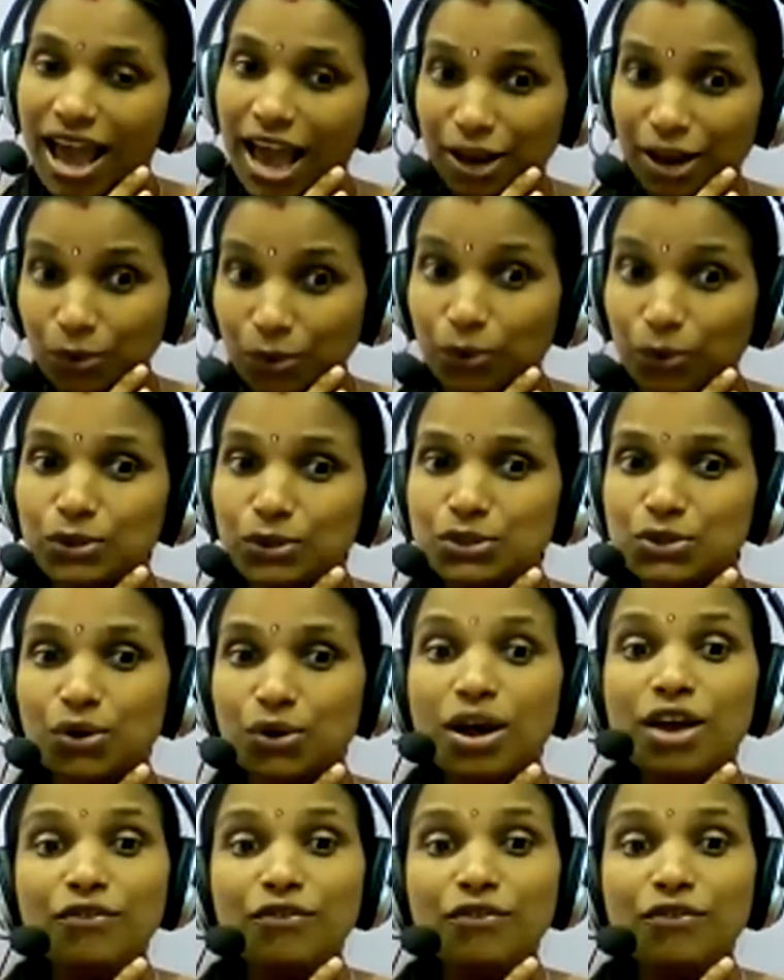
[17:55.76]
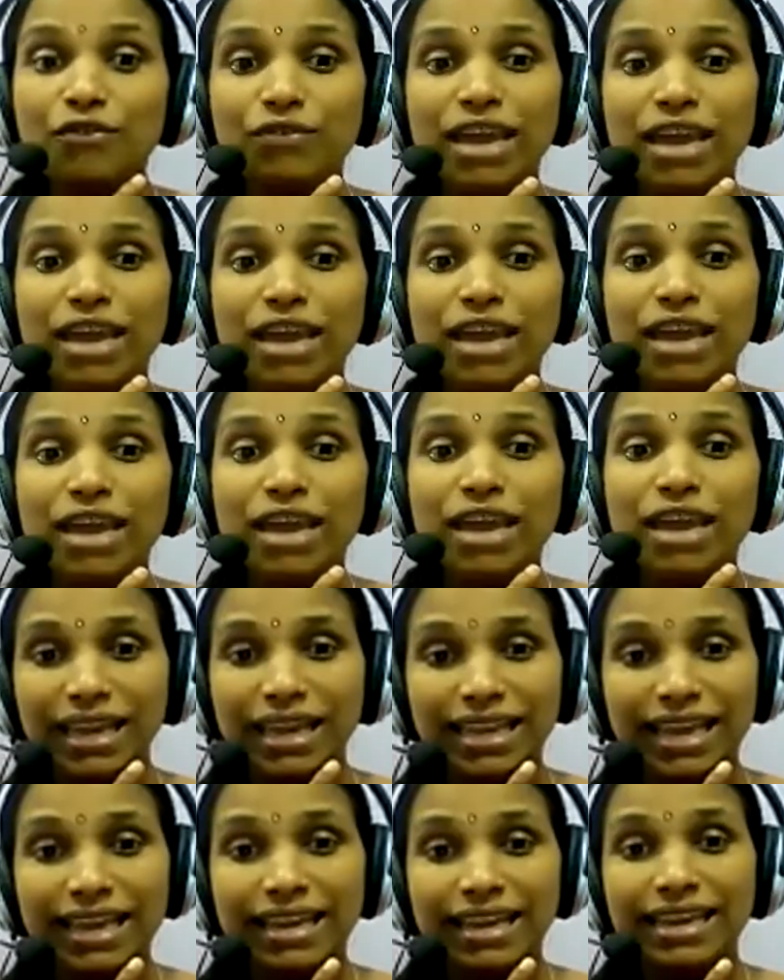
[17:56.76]
And also we have to
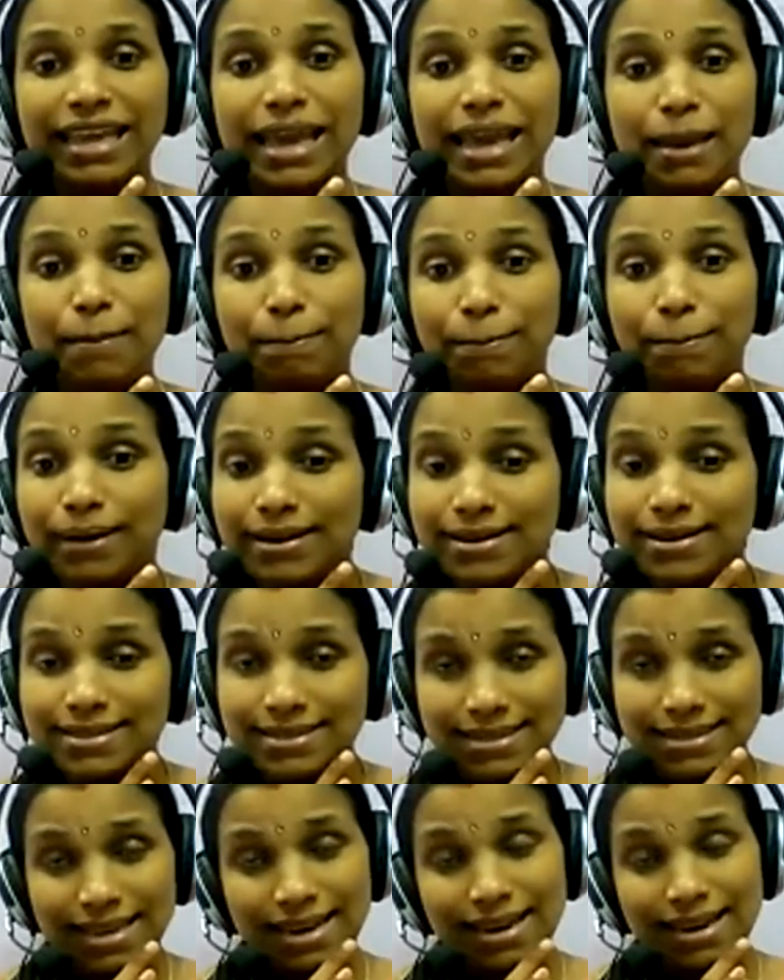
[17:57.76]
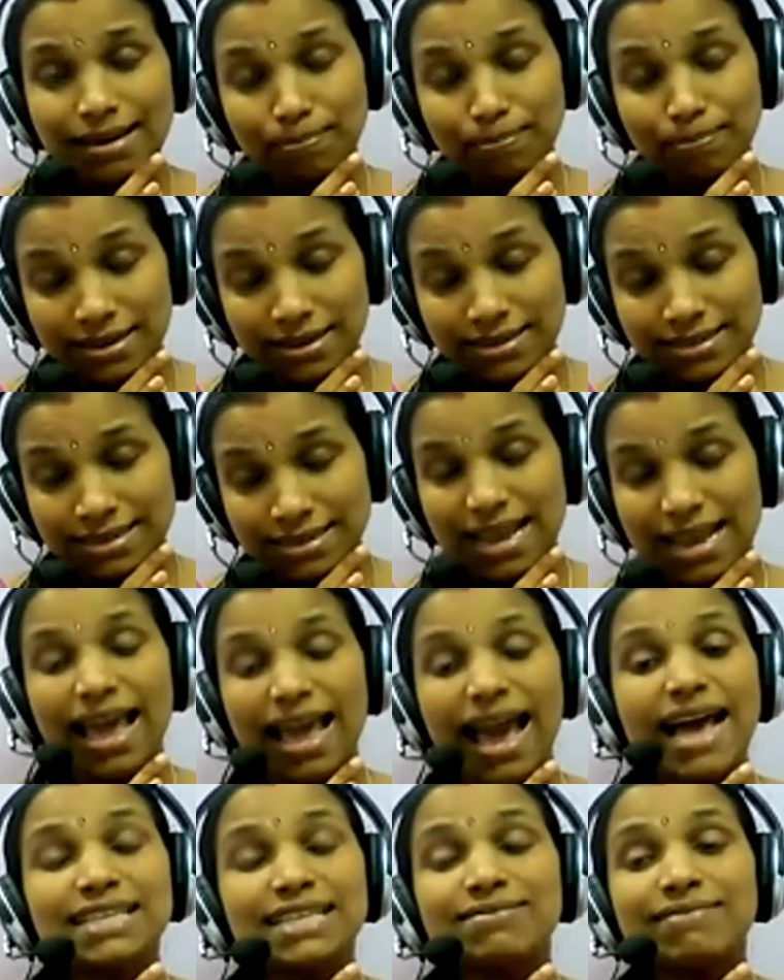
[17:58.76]
maintain a personal
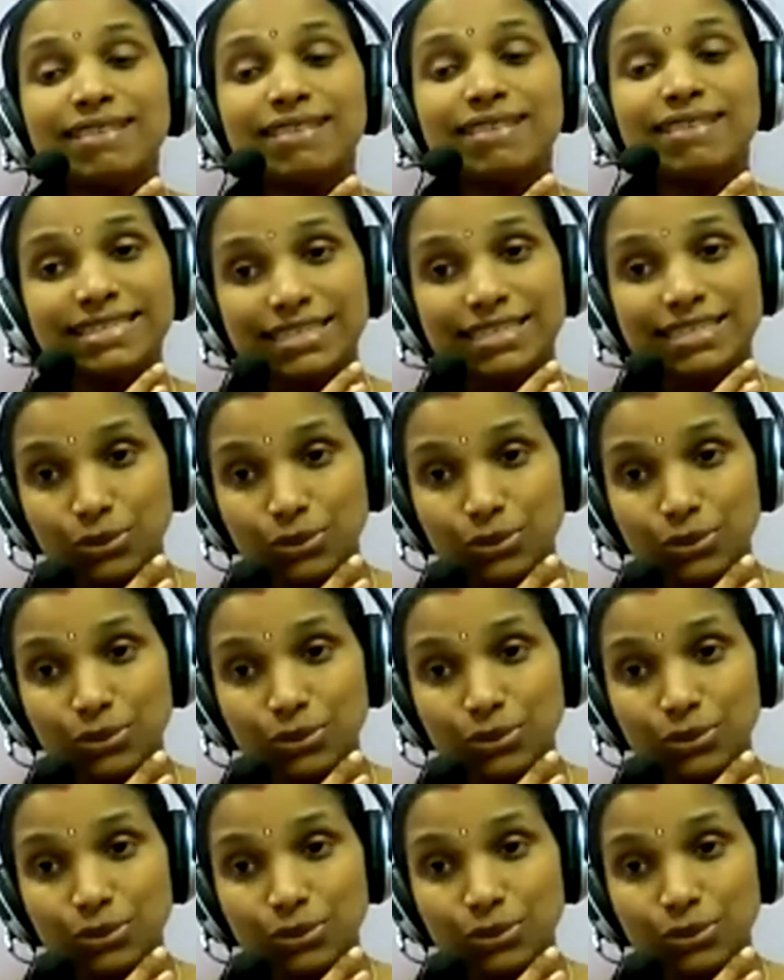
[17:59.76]
as well as a